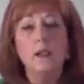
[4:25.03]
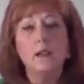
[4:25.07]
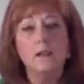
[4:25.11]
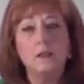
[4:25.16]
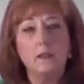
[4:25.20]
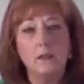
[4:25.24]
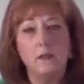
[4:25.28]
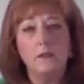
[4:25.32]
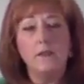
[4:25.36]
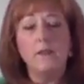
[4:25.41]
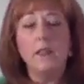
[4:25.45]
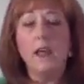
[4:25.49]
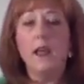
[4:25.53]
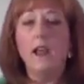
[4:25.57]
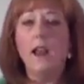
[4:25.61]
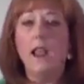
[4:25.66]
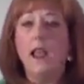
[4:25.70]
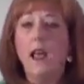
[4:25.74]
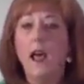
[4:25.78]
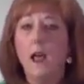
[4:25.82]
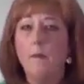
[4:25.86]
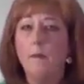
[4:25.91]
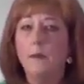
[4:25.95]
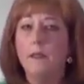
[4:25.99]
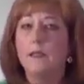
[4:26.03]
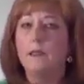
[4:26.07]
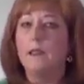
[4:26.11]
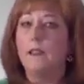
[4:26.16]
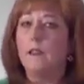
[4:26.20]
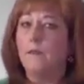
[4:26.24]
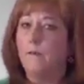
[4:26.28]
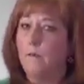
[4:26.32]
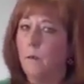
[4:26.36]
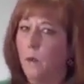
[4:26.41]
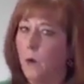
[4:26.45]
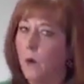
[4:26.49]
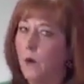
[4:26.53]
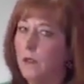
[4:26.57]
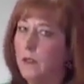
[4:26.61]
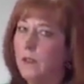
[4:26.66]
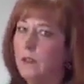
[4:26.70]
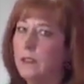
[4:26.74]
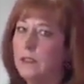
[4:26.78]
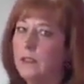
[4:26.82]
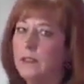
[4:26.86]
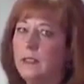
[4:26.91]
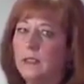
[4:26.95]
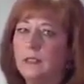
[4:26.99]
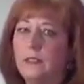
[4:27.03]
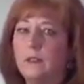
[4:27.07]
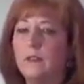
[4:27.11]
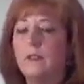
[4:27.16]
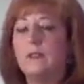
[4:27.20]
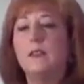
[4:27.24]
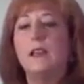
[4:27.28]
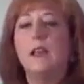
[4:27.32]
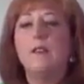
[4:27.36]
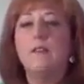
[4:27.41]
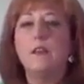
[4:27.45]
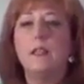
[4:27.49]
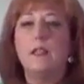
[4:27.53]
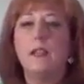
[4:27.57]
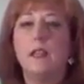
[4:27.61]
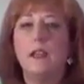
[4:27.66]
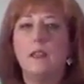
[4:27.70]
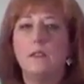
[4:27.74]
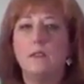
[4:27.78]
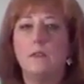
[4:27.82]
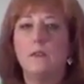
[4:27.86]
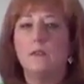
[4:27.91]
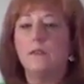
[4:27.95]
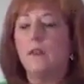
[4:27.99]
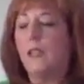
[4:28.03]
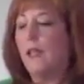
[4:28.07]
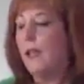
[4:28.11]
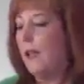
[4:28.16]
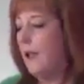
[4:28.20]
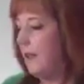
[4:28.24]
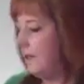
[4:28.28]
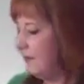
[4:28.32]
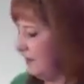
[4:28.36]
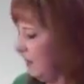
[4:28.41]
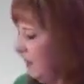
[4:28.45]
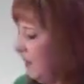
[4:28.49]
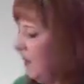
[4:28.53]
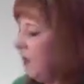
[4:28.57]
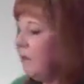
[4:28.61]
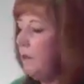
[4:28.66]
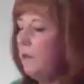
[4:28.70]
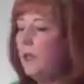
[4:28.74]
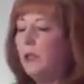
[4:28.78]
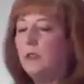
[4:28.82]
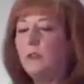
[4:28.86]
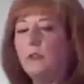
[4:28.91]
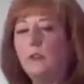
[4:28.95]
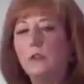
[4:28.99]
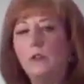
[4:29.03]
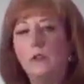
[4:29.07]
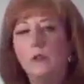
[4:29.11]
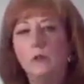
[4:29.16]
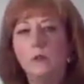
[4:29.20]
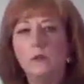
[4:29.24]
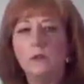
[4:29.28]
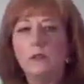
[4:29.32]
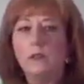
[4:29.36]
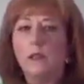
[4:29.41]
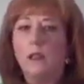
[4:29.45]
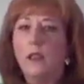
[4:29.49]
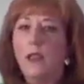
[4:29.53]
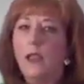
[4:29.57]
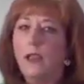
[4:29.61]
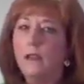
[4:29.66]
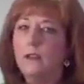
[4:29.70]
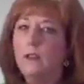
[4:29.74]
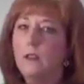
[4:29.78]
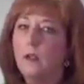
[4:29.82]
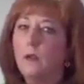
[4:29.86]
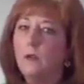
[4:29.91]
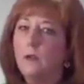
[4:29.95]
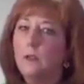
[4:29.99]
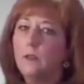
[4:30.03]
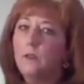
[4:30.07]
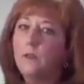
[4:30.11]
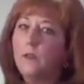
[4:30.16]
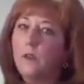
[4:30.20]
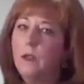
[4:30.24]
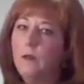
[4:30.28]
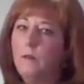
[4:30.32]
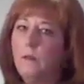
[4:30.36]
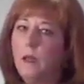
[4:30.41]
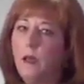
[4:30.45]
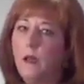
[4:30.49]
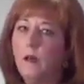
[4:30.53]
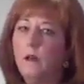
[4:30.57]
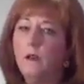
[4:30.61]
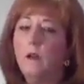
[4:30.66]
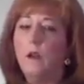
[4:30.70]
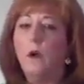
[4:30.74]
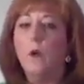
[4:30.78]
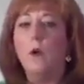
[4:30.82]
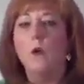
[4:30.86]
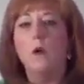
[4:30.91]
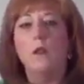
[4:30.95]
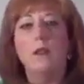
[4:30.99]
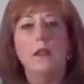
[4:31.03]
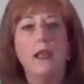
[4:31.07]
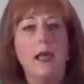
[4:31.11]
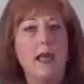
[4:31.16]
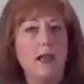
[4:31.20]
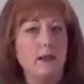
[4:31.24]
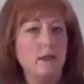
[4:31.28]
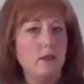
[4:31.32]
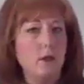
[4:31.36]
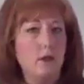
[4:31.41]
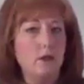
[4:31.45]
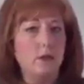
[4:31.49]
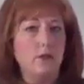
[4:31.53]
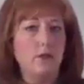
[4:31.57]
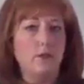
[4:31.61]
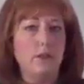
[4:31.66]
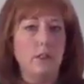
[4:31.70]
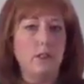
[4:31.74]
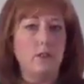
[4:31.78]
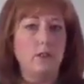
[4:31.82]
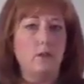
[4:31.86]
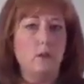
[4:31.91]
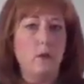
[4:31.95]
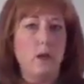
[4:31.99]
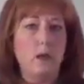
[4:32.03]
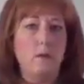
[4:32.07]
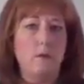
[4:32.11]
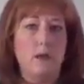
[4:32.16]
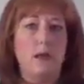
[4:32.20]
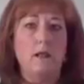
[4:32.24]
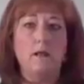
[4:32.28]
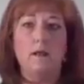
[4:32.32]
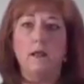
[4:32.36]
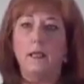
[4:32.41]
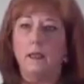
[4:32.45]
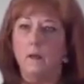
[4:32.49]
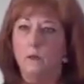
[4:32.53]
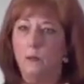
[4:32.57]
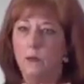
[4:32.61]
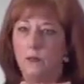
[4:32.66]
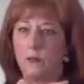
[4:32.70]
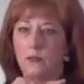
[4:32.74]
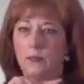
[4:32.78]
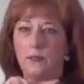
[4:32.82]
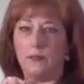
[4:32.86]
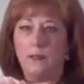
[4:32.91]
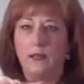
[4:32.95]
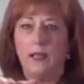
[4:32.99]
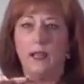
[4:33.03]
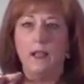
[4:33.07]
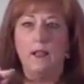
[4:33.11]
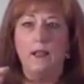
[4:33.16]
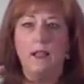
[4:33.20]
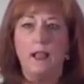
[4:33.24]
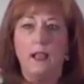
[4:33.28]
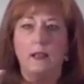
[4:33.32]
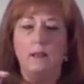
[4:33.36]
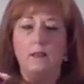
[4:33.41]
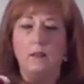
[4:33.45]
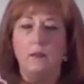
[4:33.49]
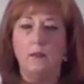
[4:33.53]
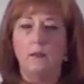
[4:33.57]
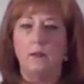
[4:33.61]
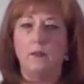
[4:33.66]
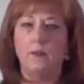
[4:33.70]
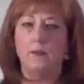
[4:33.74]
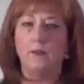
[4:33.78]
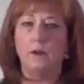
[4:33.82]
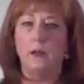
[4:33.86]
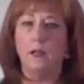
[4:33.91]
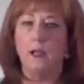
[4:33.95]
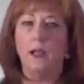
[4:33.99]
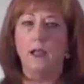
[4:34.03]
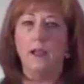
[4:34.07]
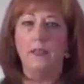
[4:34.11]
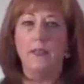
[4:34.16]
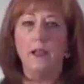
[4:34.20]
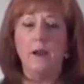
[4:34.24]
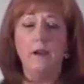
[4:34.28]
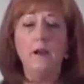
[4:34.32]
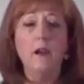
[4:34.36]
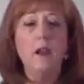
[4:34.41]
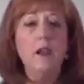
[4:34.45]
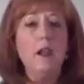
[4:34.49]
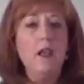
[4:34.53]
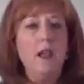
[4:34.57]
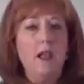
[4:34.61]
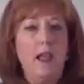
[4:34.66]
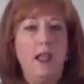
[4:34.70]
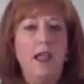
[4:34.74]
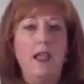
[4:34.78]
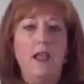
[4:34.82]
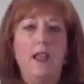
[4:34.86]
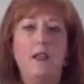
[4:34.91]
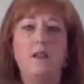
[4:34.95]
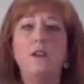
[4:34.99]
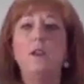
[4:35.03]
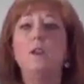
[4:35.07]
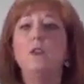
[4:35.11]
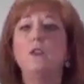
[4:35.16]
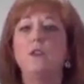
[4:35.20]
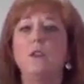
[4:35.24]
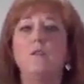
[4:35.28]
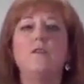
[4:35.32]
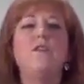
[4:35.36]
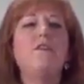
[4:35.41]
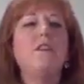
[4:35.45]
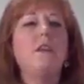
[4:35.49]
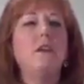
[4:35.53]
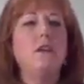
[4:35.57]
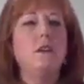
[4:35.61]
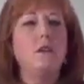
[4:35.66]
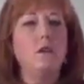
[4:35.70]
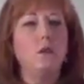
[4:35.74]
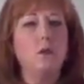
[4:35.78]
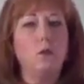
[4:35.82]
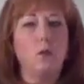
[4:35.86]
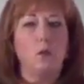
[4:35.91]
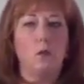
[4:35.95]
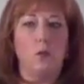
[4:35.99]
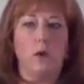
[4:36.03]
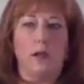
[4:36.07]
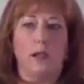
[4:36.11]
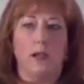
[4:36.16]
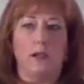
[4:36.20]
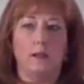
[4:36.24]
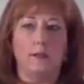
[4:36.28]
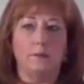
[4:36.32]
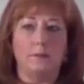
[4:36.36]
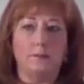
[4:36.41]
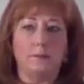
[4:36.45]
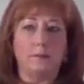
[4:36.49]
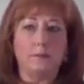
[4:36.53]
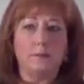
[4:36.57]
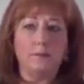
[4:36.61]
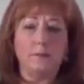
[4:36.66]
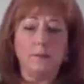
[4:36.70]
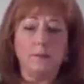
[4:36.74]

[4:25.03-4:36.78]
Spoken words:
So if that happens, if more than 6 or 7 days you have gas, make sure you use lactose-free milk or lactose-free soy milk. It will say lactose-free on there, and you should feel great.